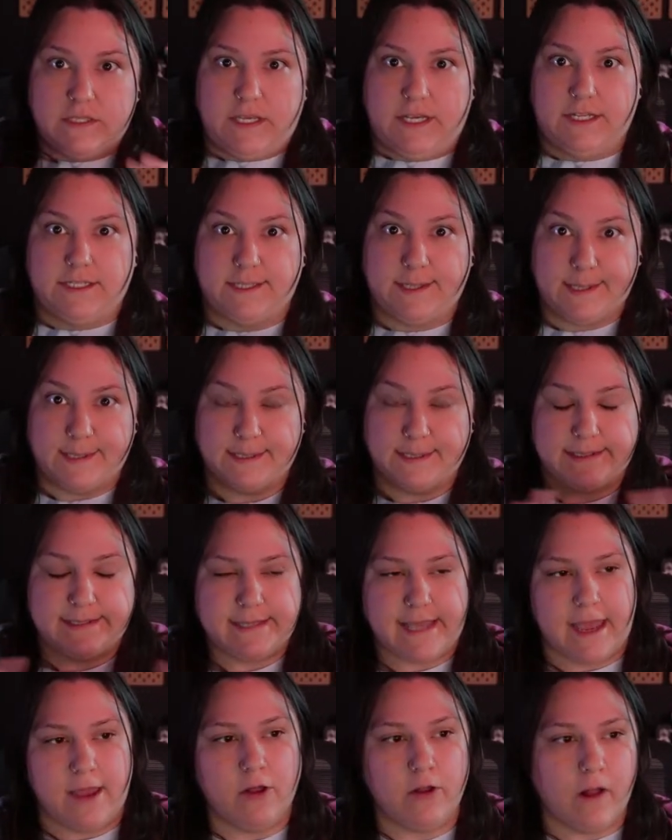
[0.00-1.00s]
like it's going to
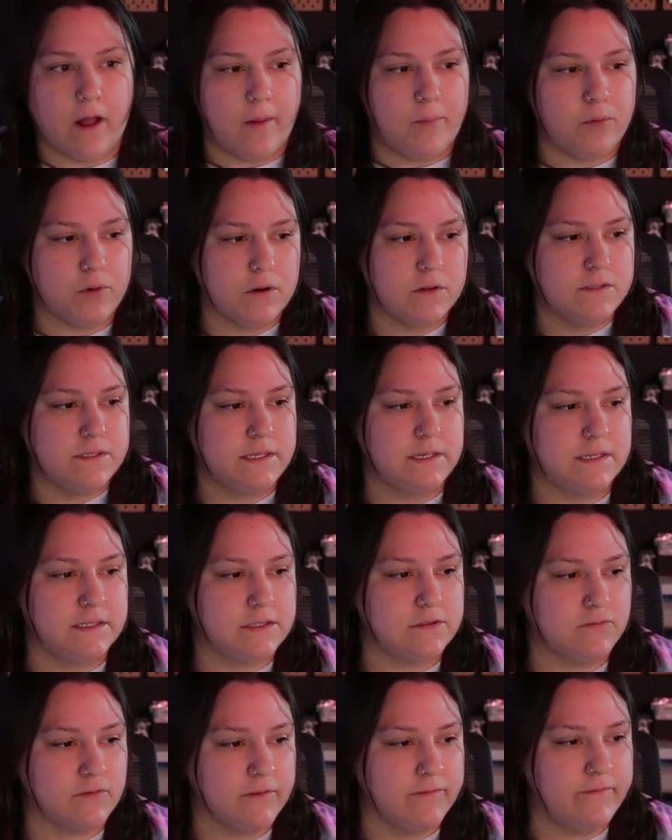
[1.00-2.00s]
scale upwards, and
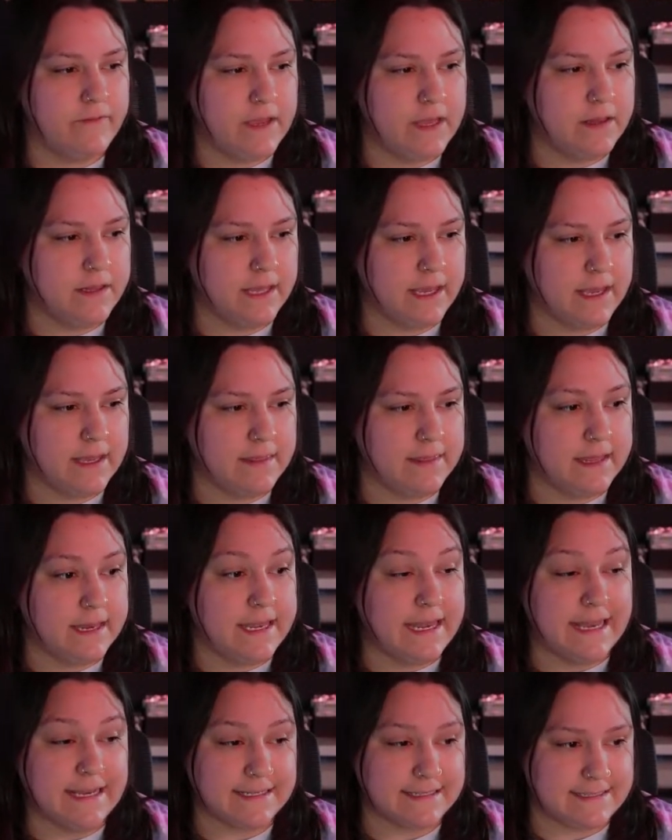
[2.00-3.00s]
it's revealing the
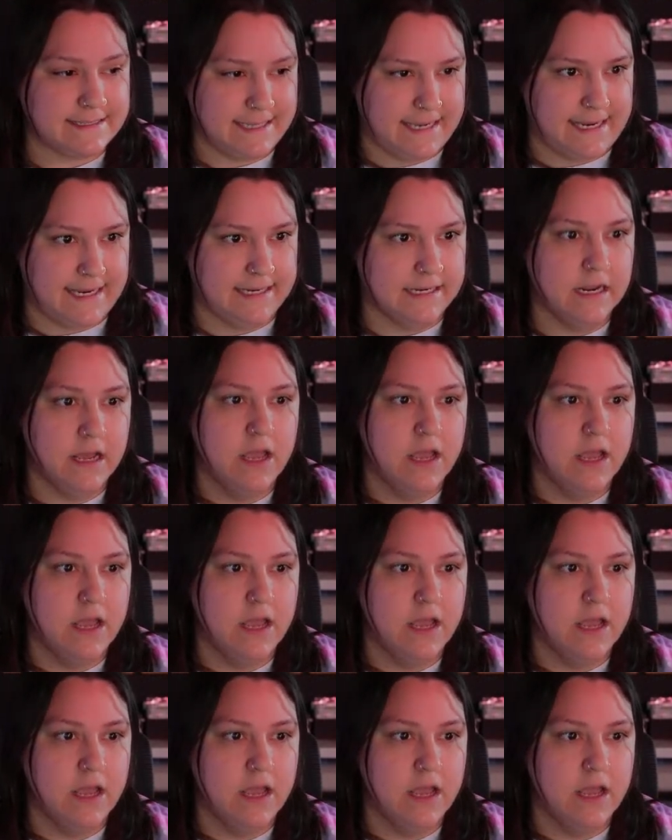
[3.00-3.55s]
next scene.